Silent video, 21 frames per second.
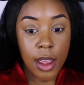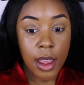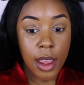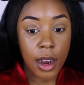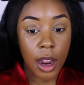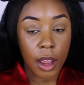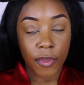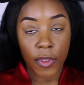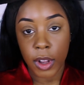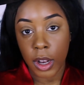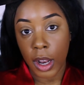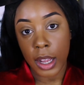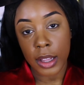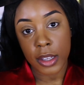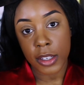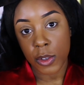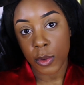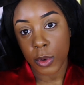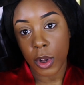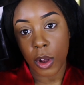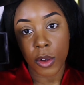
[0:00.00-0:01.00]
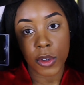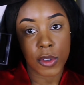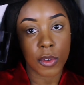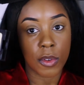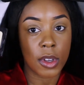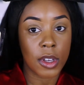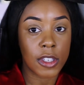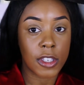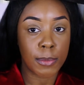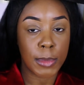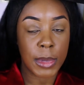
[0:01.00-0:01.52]
And I feel like this one also
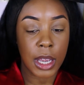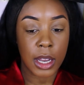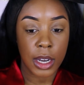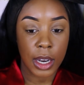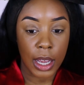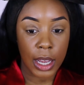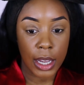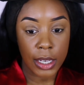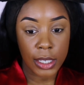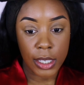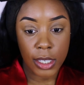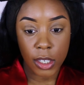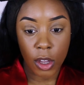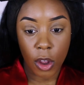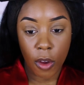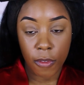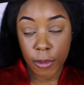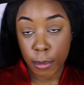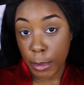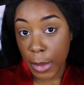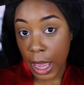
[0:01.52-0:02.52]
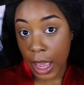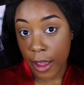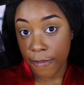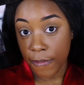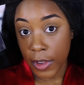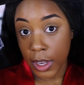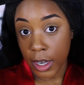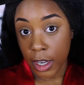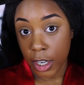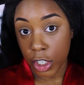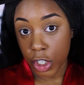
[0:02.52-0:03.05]
gives me a nice soft matte
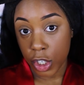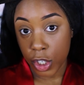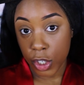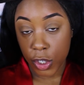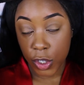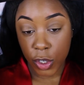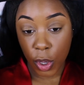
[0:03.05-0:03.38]
finish.